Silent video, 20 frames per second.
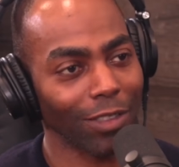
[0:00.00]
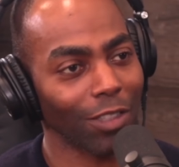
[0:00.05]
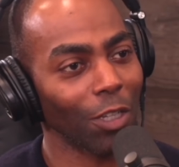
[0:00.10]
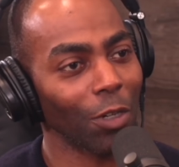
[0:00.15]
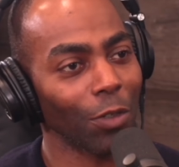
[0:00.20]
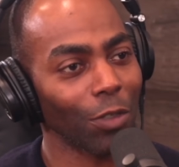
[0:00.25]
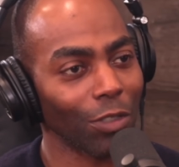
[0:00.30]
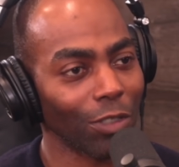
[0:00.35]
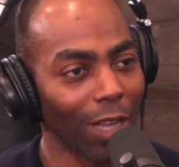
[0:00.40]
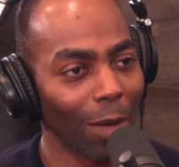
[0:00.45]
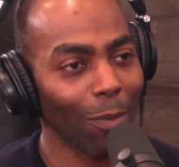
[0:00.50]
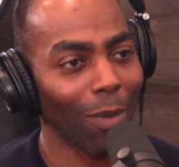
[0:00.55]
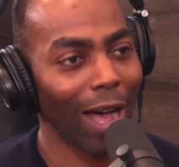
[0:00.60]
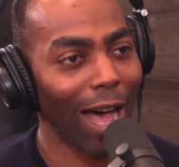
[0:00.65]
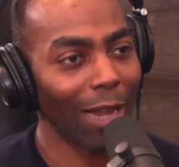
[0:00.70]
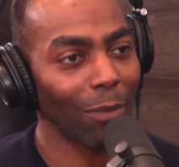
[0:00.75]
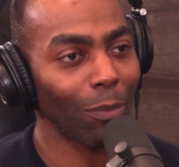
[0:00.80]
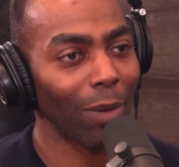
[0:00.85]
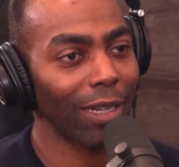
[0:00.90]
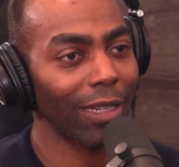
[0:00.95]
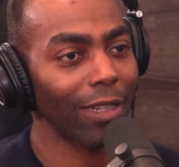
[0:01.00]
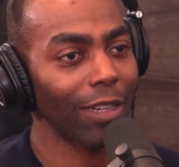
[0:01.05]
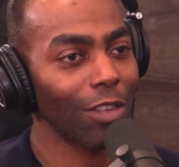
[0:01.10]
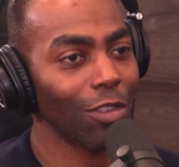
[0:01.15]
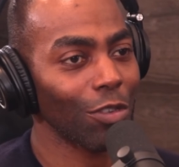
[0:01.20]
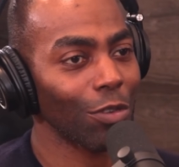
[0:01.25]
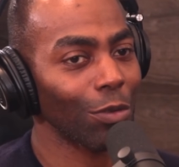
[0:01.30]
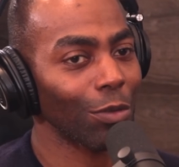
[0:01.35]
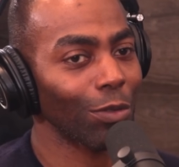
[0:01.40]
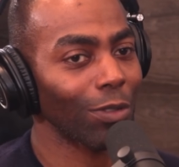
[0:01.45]
There are some hot button
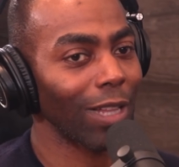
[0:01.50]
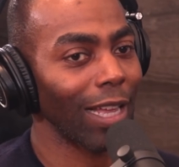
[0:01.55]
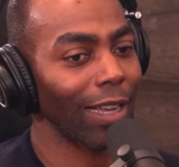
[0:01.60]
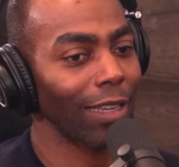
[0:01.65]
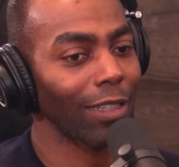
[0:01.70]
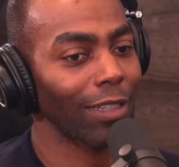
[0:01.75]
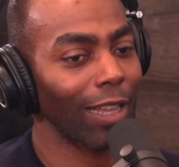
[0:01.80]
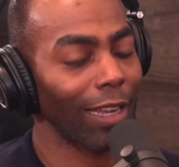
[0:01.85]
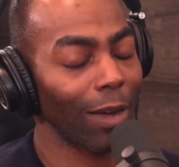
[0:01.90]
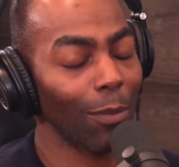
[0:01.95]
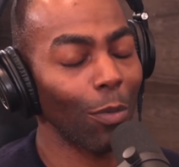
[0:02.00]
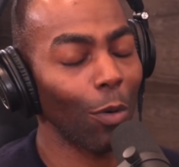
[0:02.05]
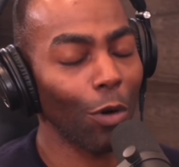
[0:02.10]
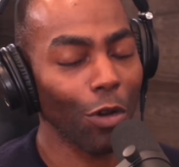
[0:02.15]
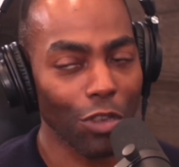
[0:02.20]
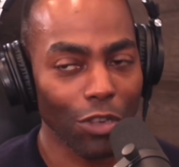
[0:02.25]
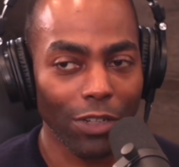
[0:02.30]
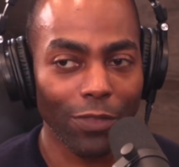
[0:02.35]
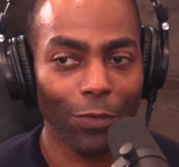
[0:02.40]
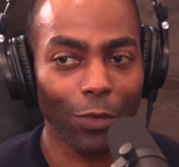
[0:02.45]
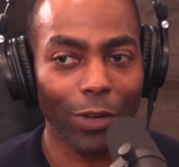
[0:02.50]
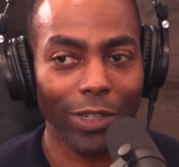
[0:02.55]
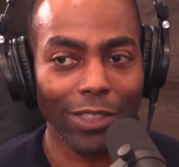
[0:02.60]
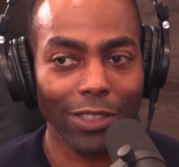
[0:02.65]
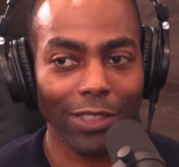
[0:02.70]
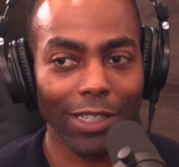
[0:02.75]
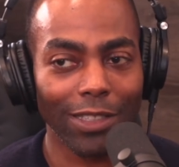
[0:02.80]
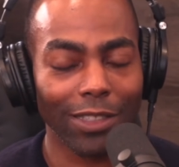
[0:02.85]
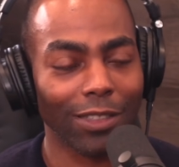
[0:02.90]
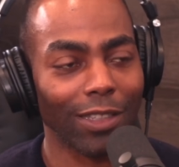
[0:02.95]
issues like abortion, for
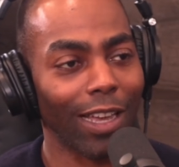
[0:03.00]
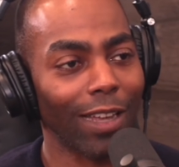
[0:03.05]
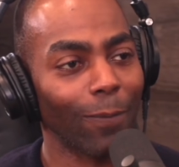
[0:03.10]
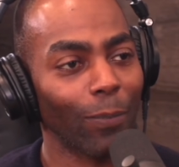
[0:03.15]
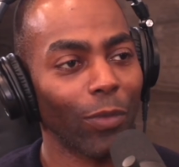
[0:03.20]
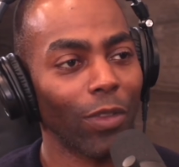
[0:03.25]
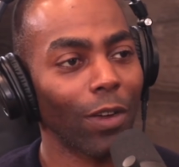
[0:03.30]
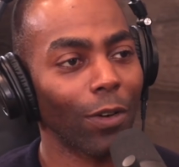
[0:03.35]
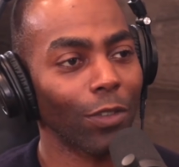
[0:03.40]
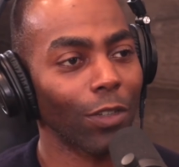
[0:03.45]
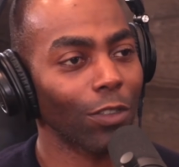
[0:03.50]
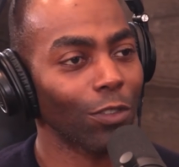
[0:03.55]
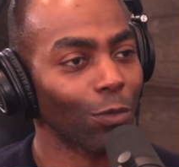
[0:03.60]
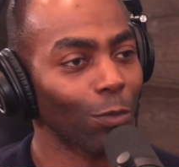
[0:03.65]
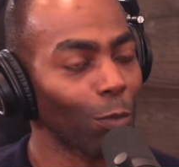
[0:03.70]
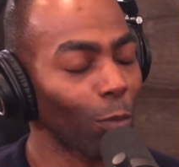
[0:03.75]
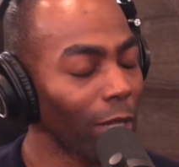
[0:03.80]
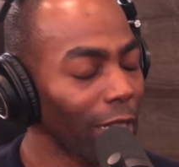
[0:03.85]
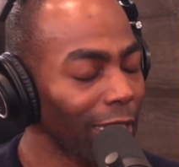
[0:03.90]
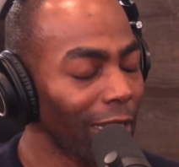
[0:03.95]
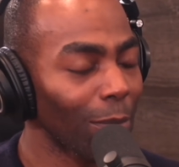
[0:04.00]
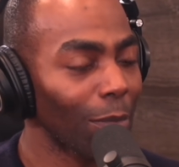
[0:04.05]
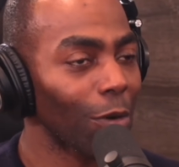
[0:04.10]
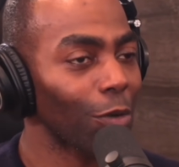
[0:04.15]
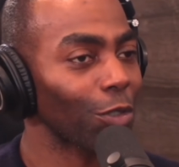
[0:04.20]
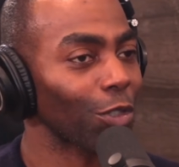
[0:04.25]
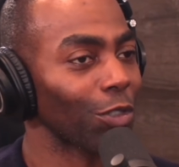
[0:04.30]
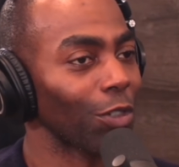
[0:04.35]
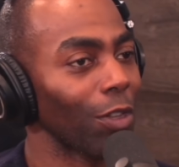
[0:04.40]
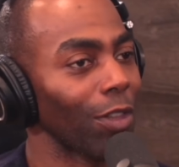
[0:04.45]
instance, that are just really
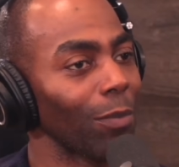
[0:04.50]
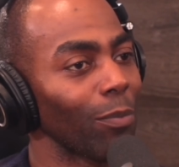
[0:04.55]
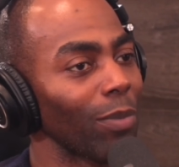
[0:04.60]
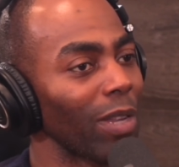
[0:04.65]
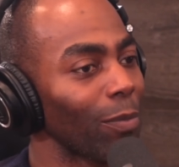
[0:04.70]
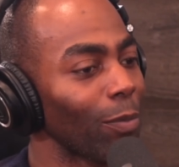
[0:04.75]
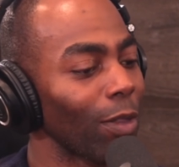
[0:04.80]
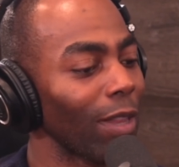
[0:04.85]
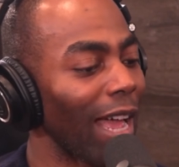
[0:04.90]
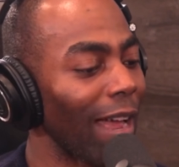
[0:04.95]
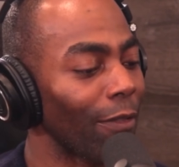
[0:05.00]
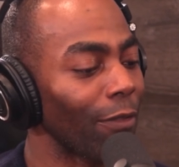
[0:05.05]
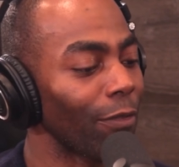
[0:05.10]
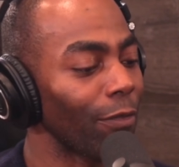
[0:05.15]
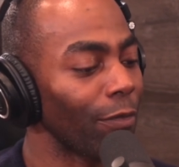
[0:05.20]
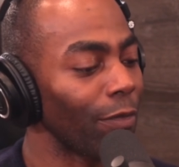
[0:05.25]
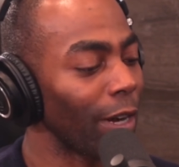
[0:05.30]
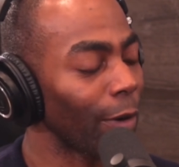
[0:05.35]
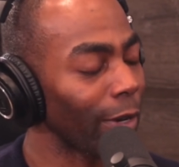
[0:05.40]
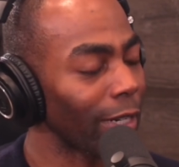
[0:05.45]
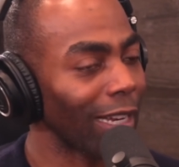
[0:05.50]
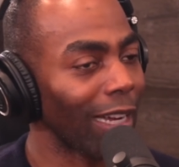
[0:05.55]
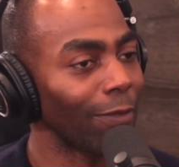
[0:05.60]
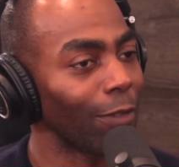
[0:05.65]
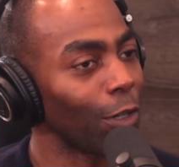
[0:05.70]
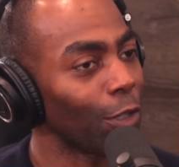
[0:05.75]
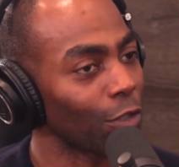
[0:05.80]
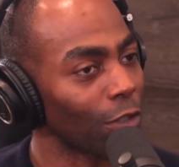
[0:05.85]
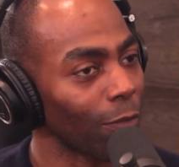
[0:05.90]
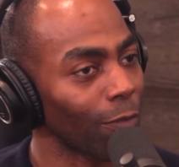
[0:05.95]
emotional and people have very
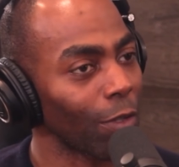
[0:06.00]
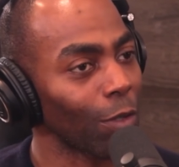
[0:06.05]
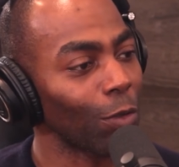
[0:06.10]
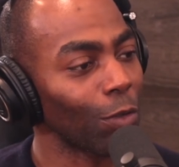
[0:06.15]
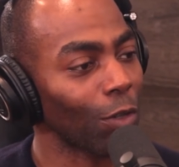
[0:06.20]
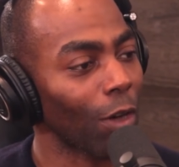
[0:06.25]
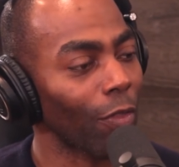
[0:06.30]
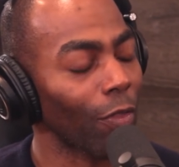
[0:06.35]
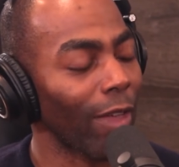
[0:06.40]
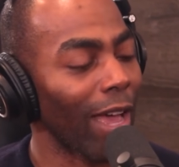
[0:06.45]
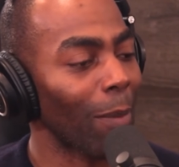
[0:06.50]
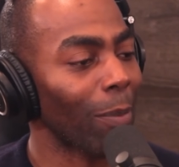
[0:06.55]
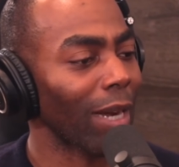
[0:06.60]
divergent views on that.